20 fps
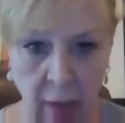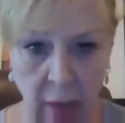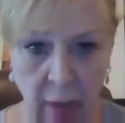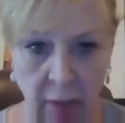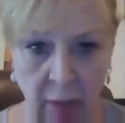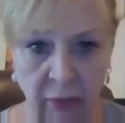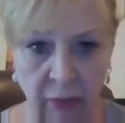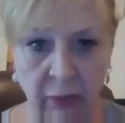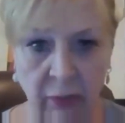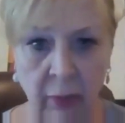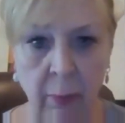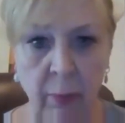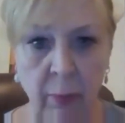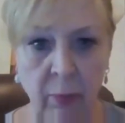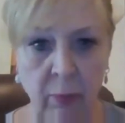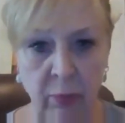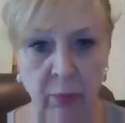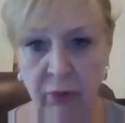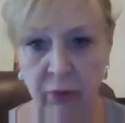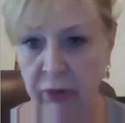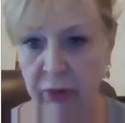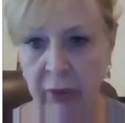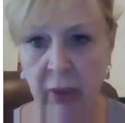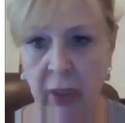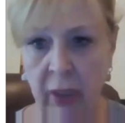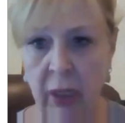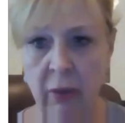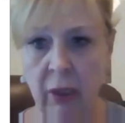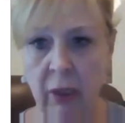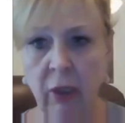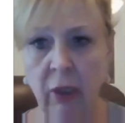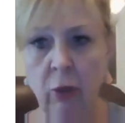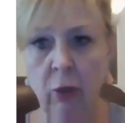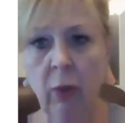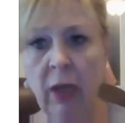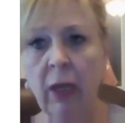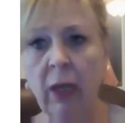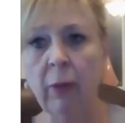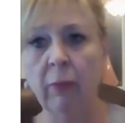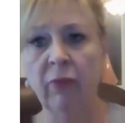this, particularly in the
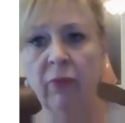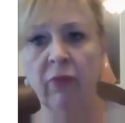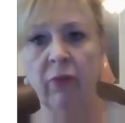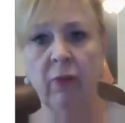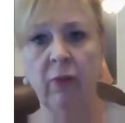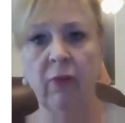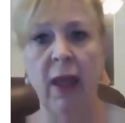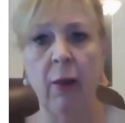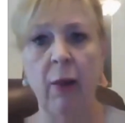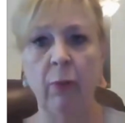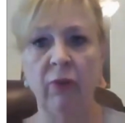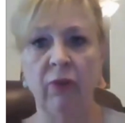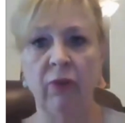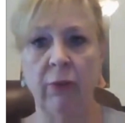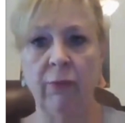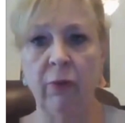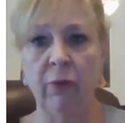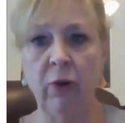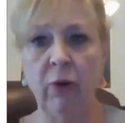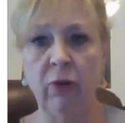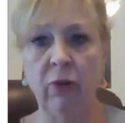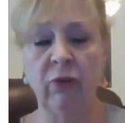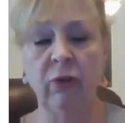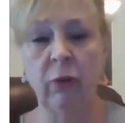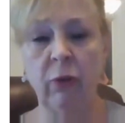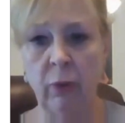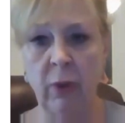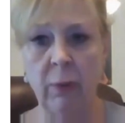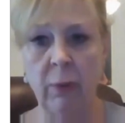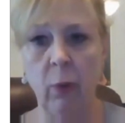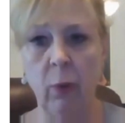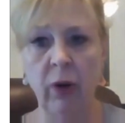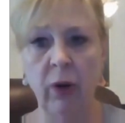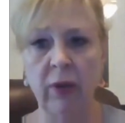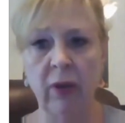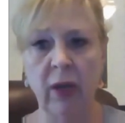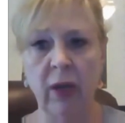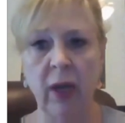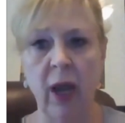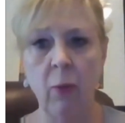QMs, that was the first
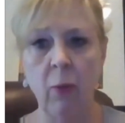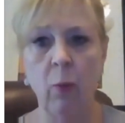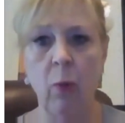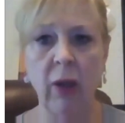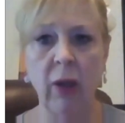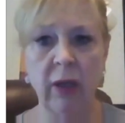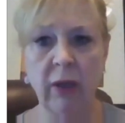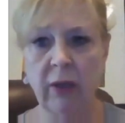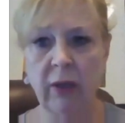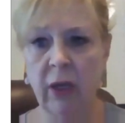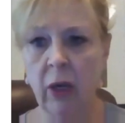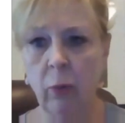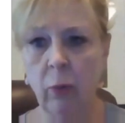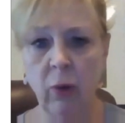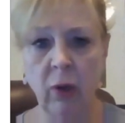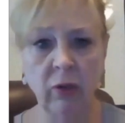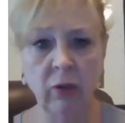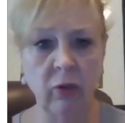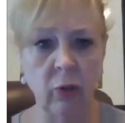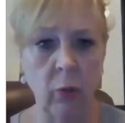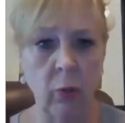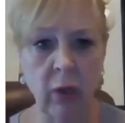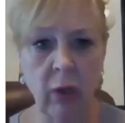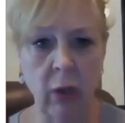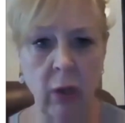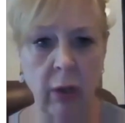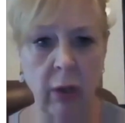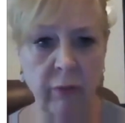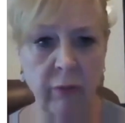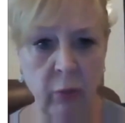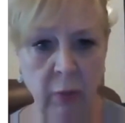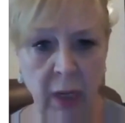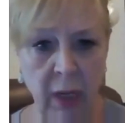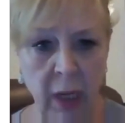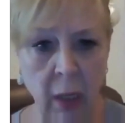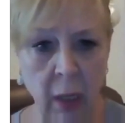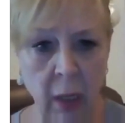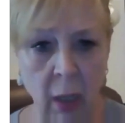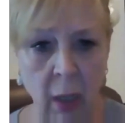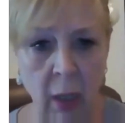report that I wanted CareWork to work on for
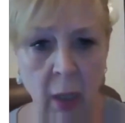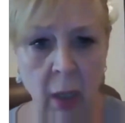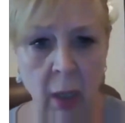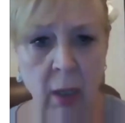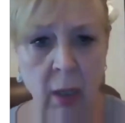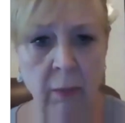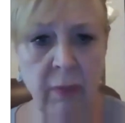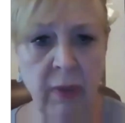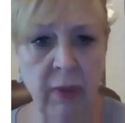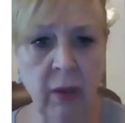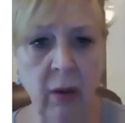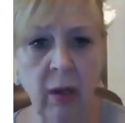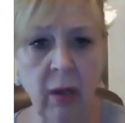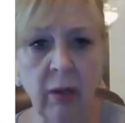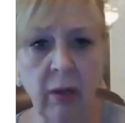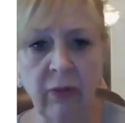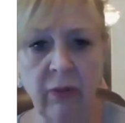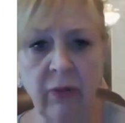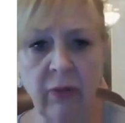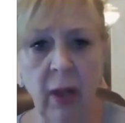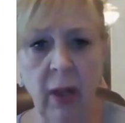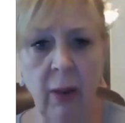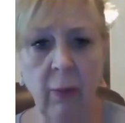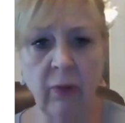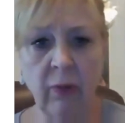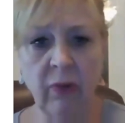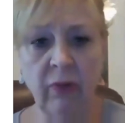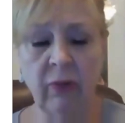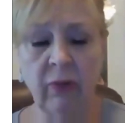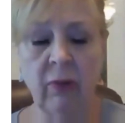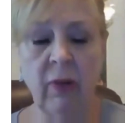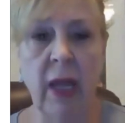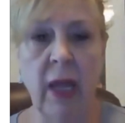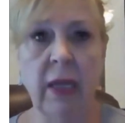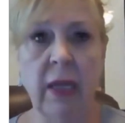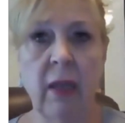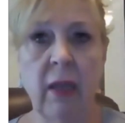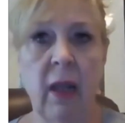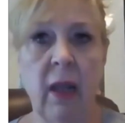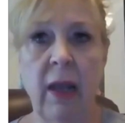me, because I was
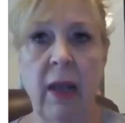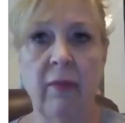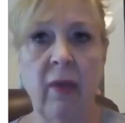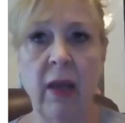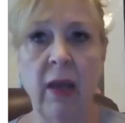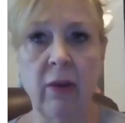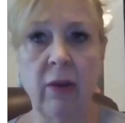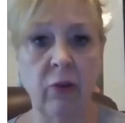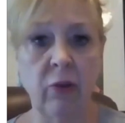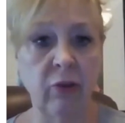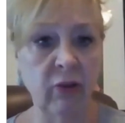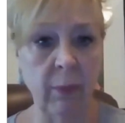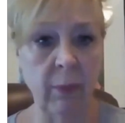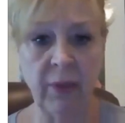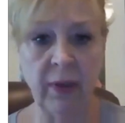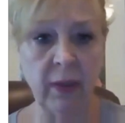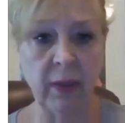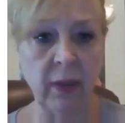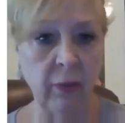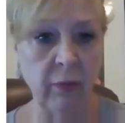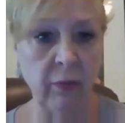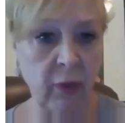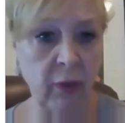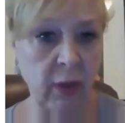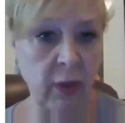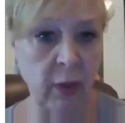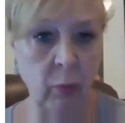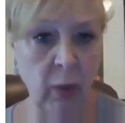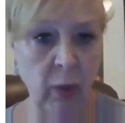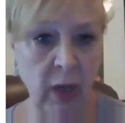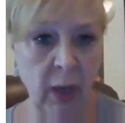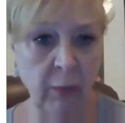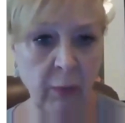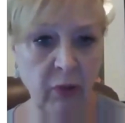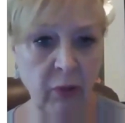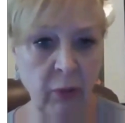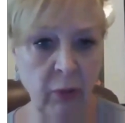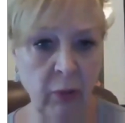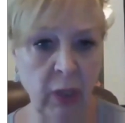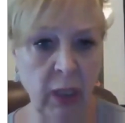like, I got to do something different than what I'm
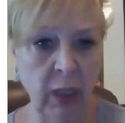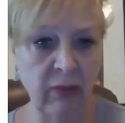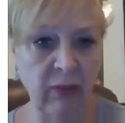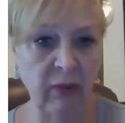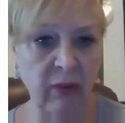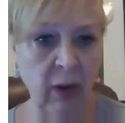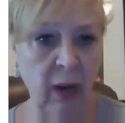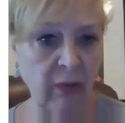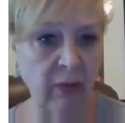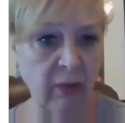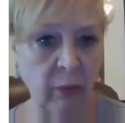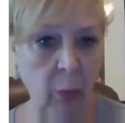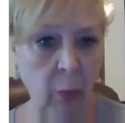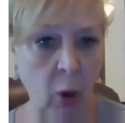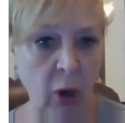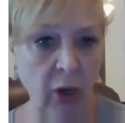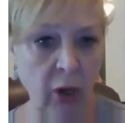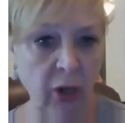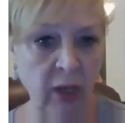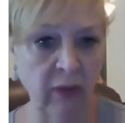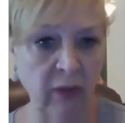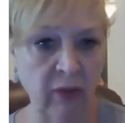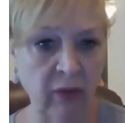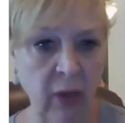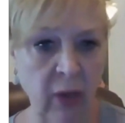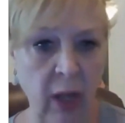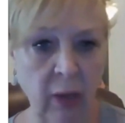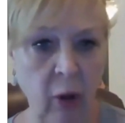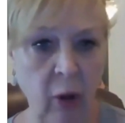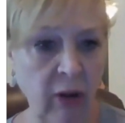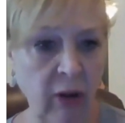doing. It's not smart, it's not